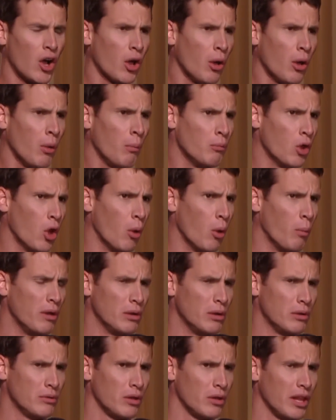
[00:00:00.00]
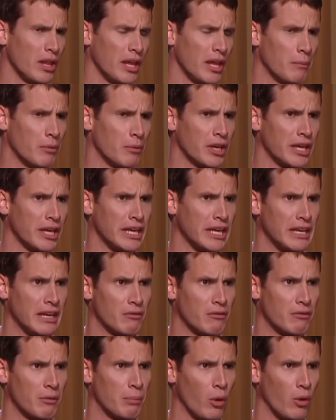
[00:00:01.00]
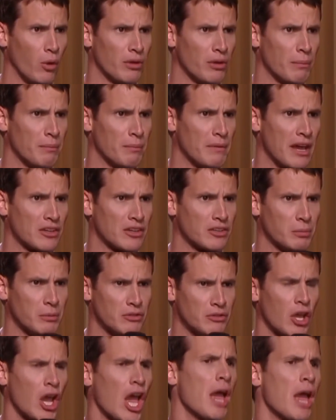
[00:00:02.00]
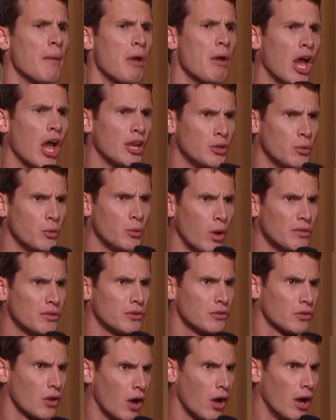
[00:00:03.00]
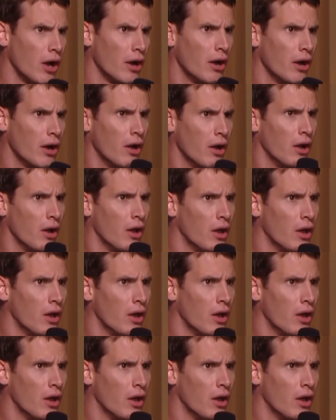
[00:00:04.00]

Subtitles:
how come nobody with a Lamborghini ever pulls up next to me and is like, hey man, you want this car?